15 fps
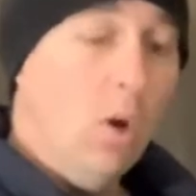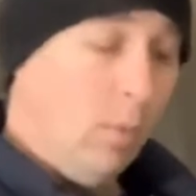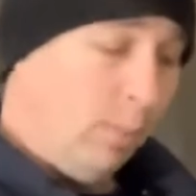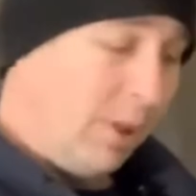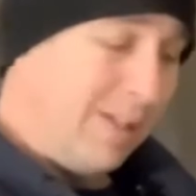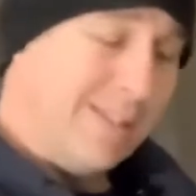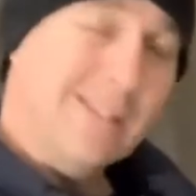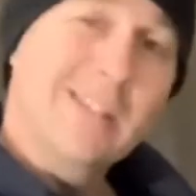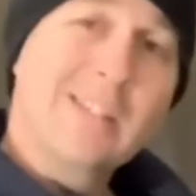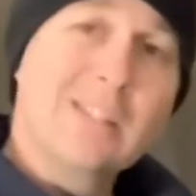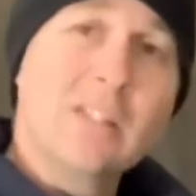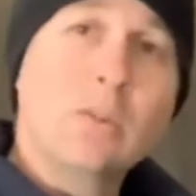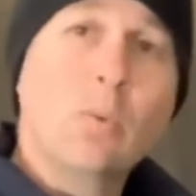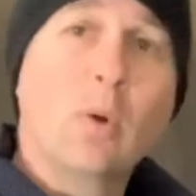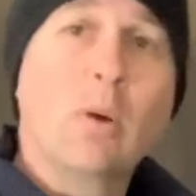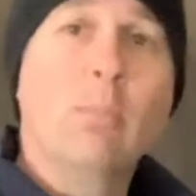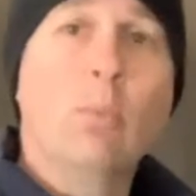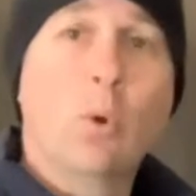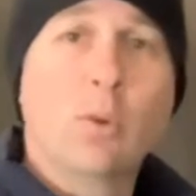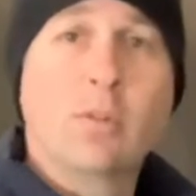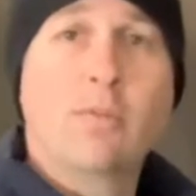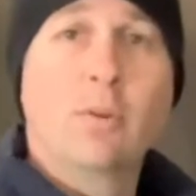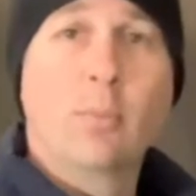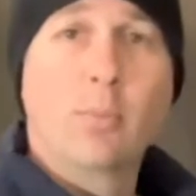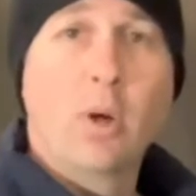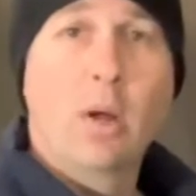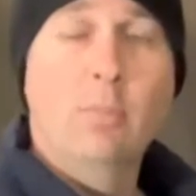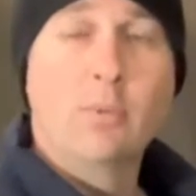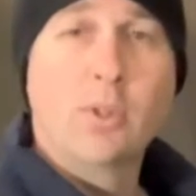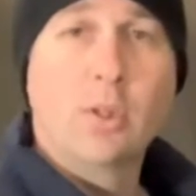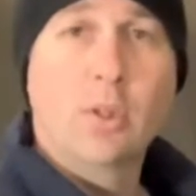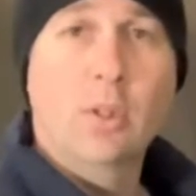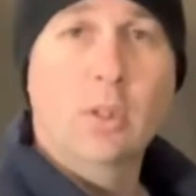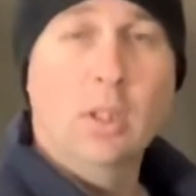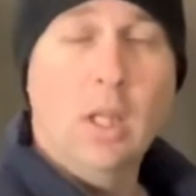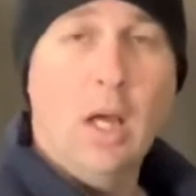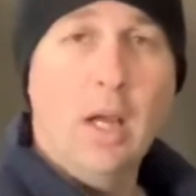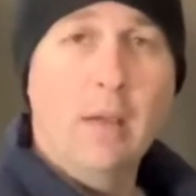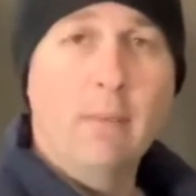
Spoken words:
because this is where most of your problems are going to lie.